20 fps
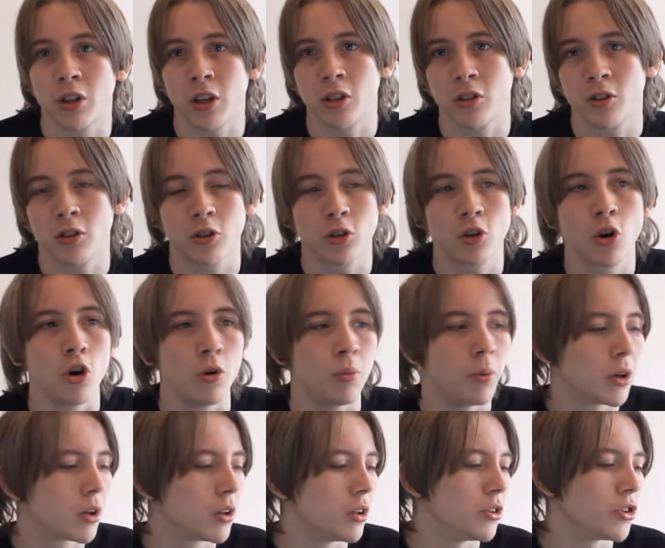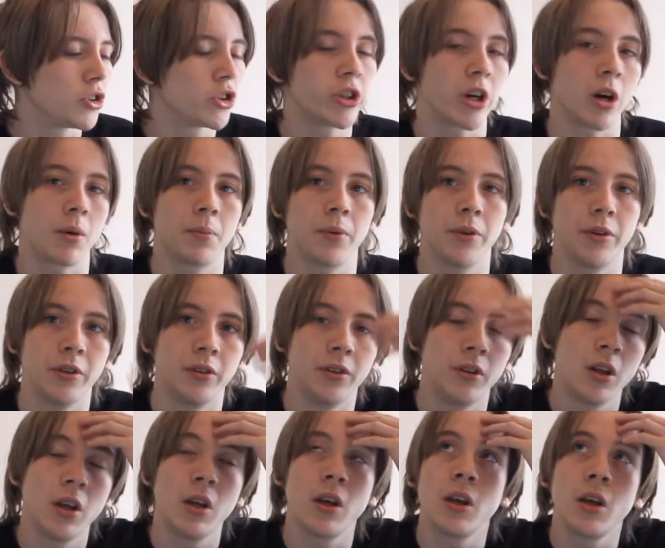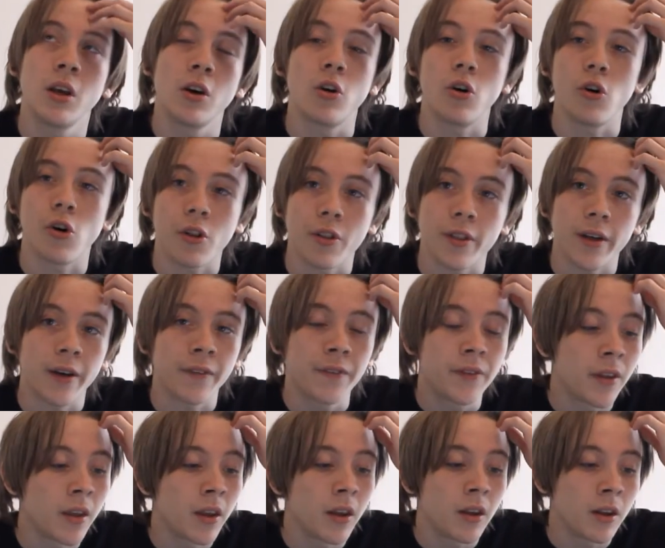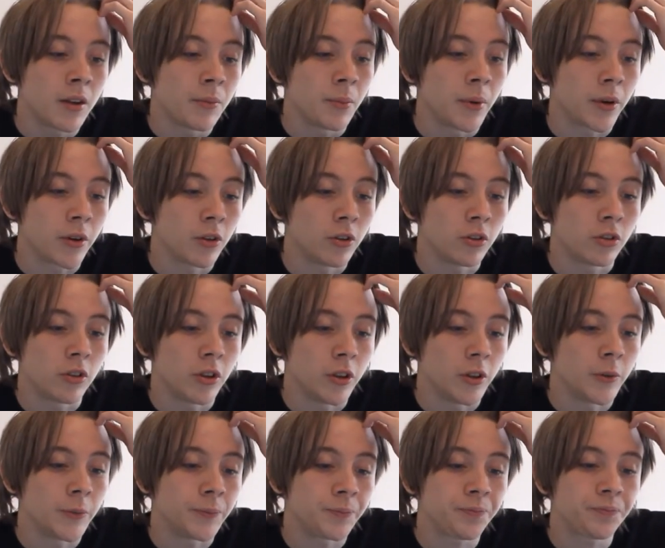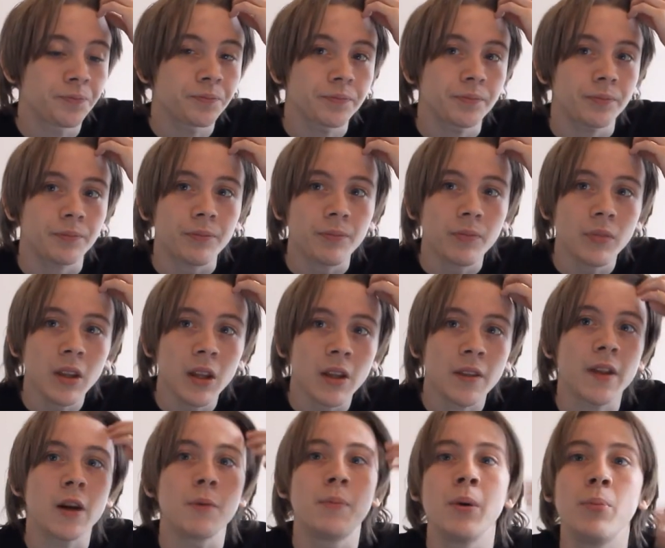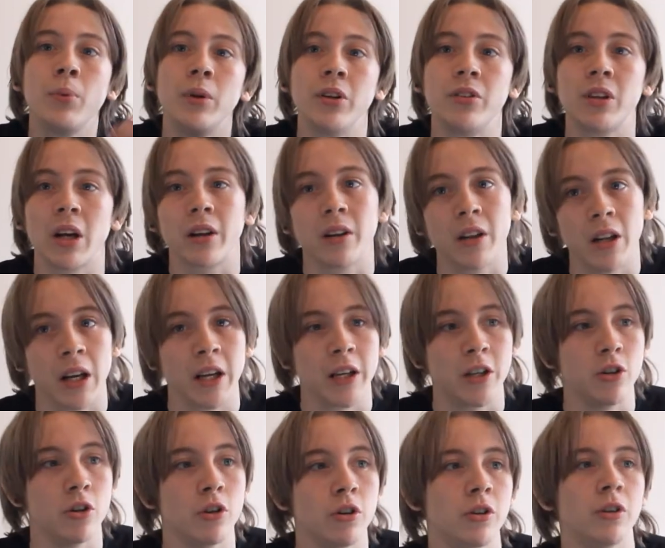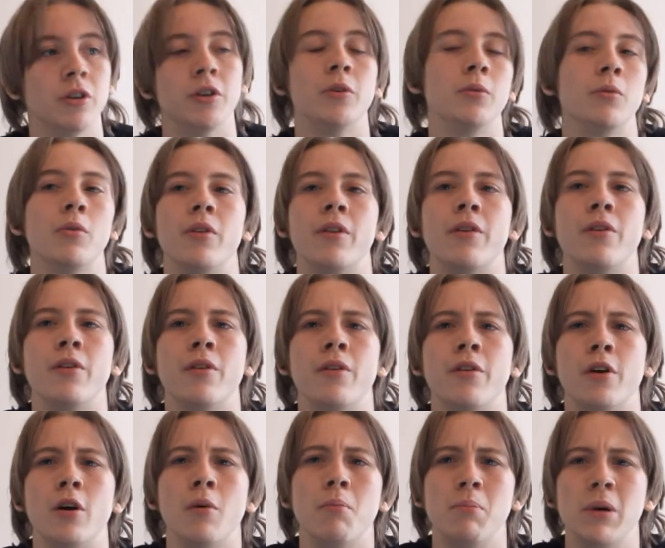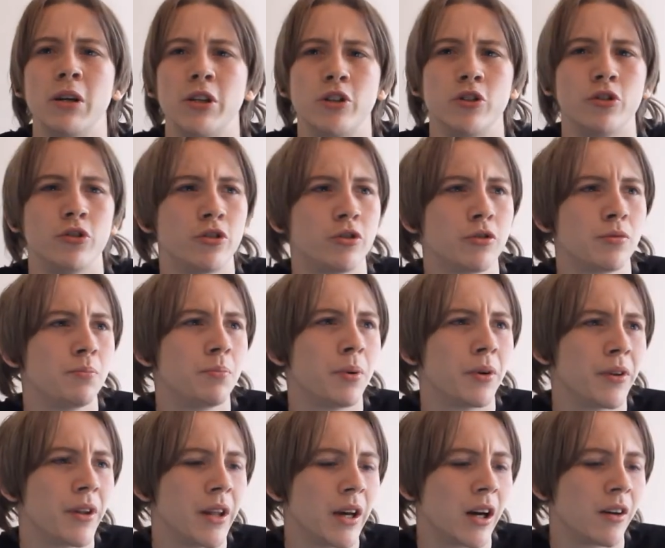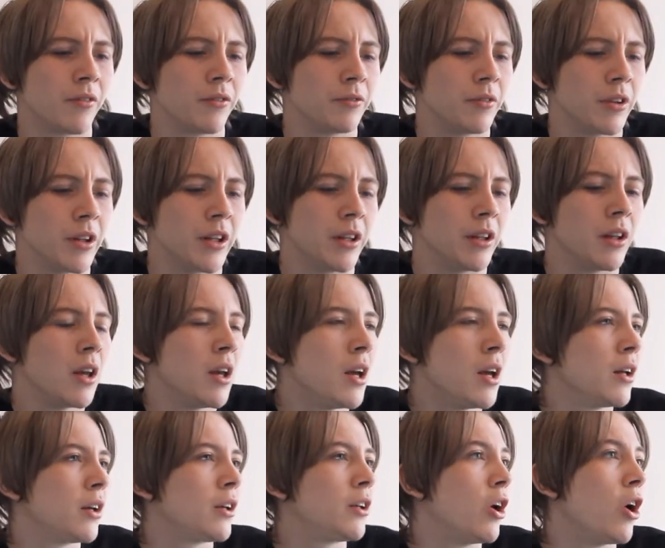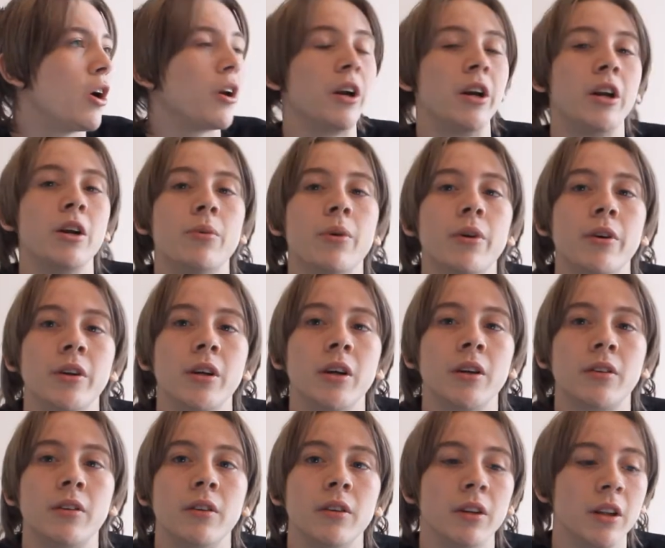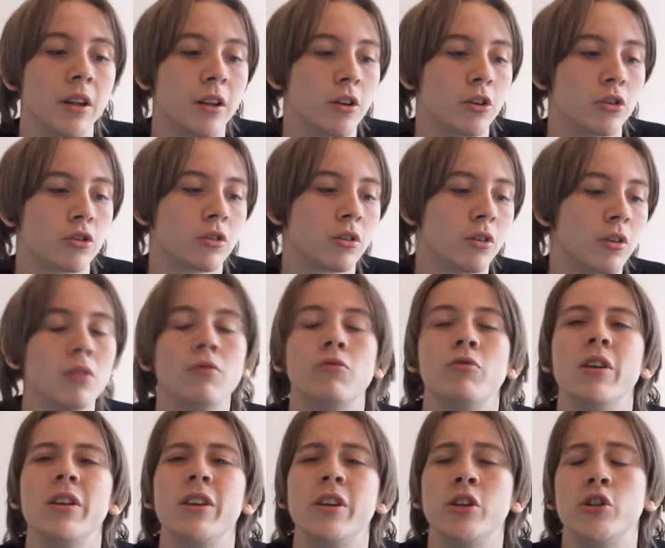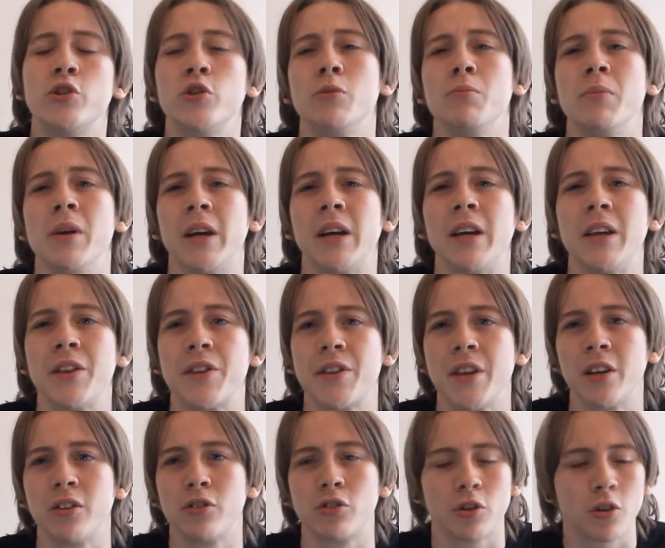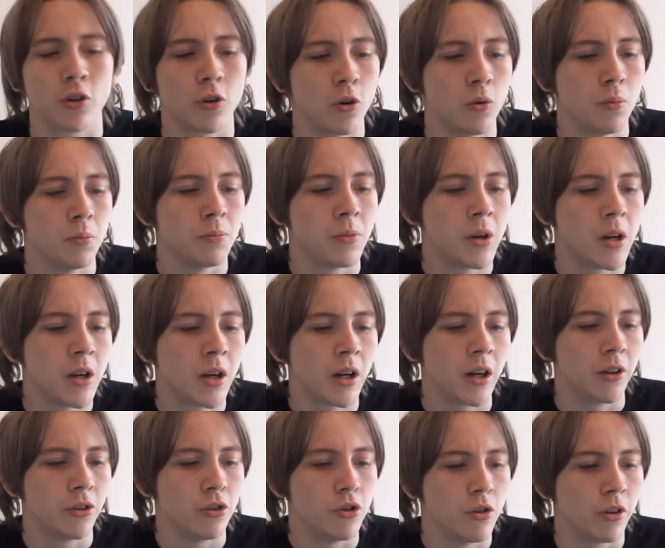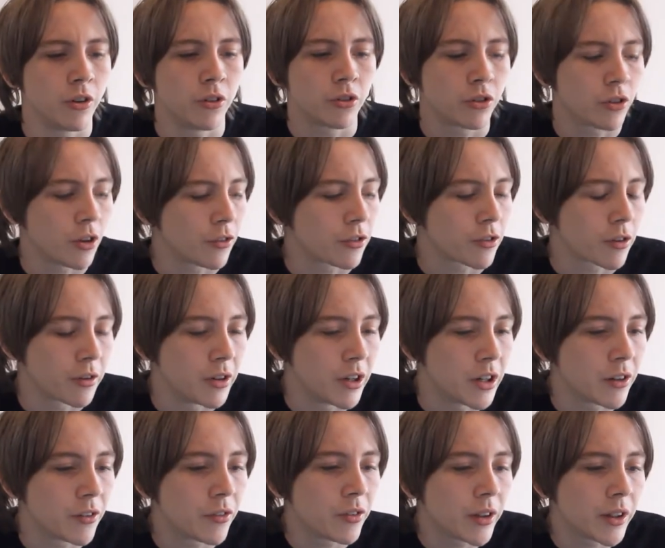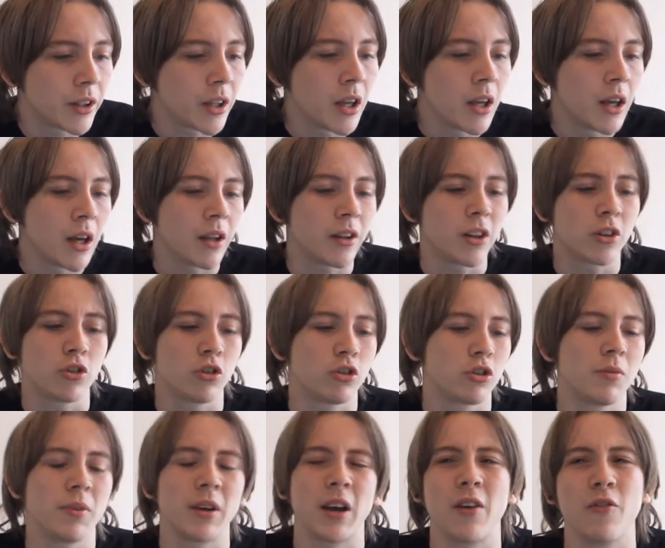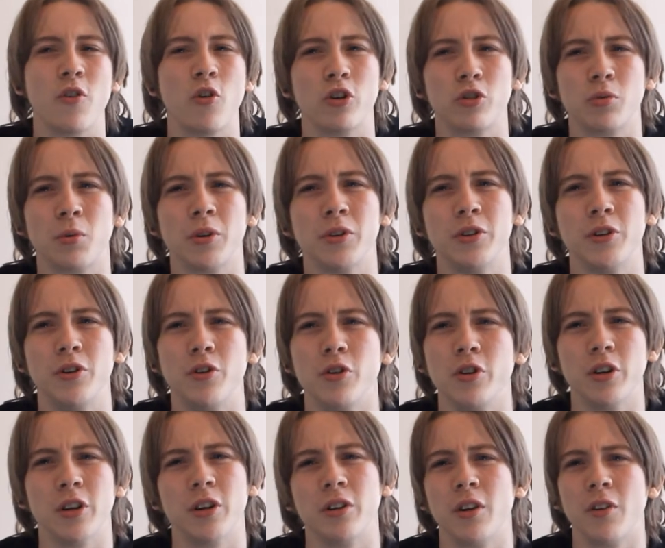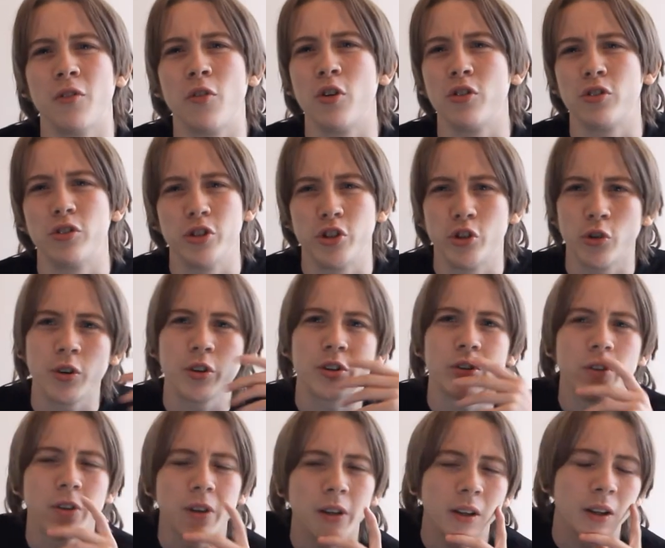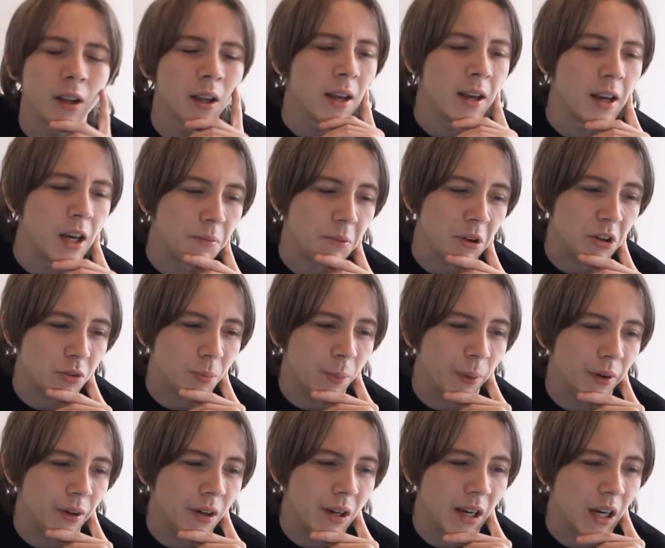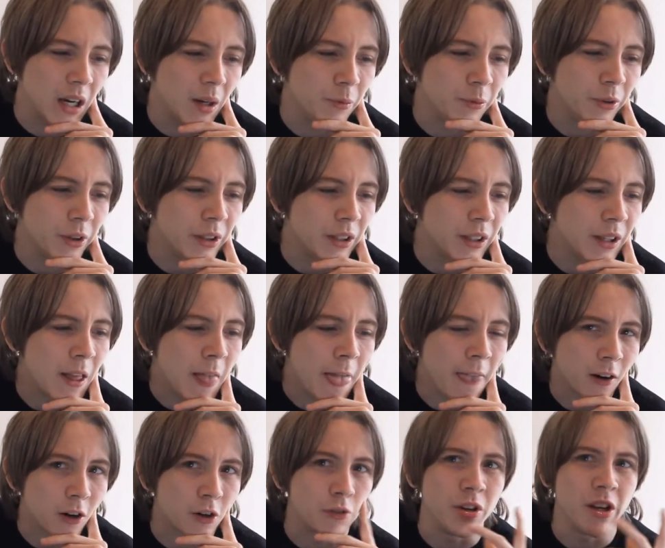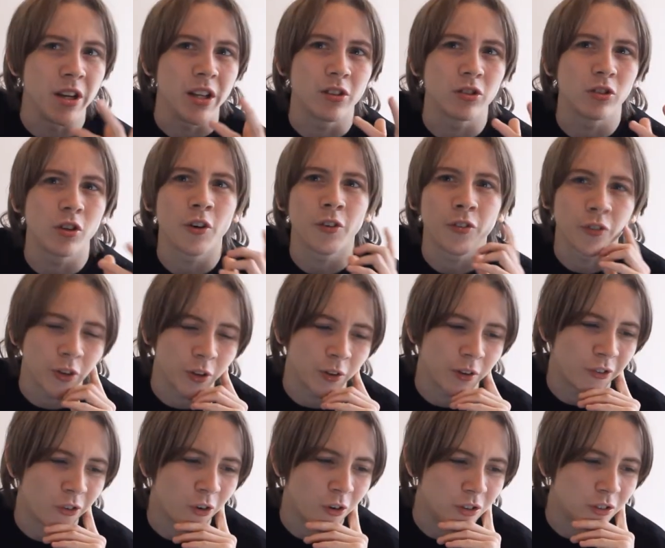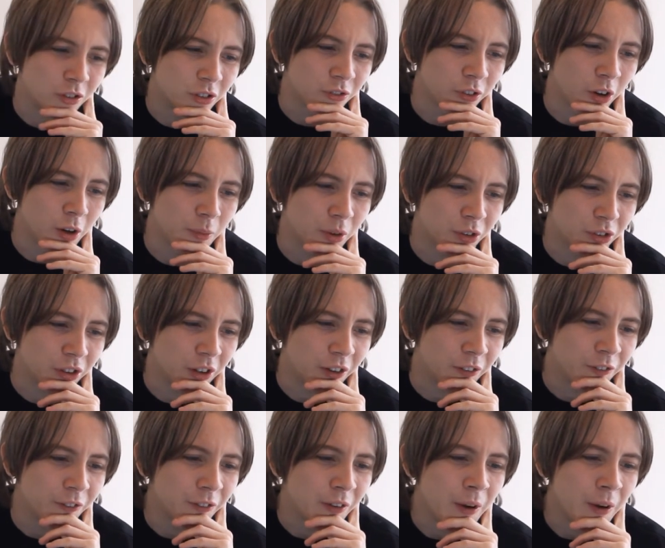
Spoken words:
like Kubrick and Chaplin and all that, because, you know, they're people exactly like you. You know, they're ambitious, but they haven't really got anywhere yet, and they just really enjoy making things at home and doing stuff creatively, and that's just something I've always wanted to do, and I've always enjoyed doing in my spare time, really. Creating stuff, you know, I've always found myself